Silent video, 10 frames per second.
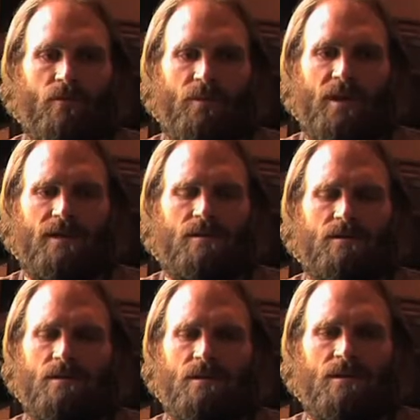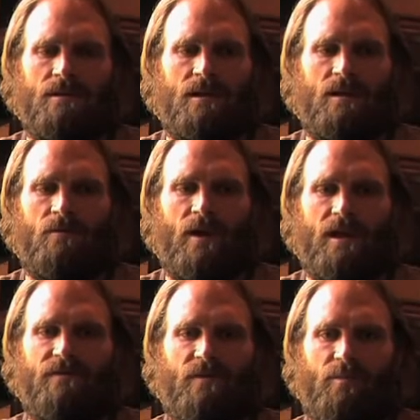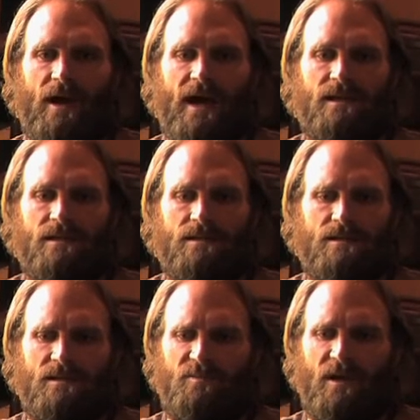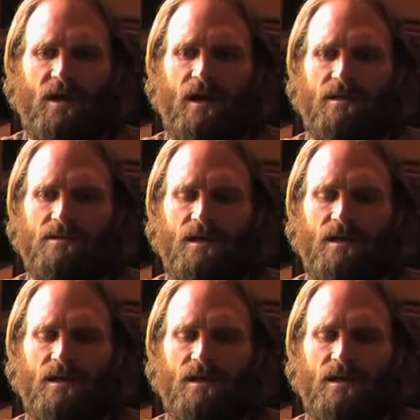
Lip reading: We'd be out getting ready for practice. It'd just be hot as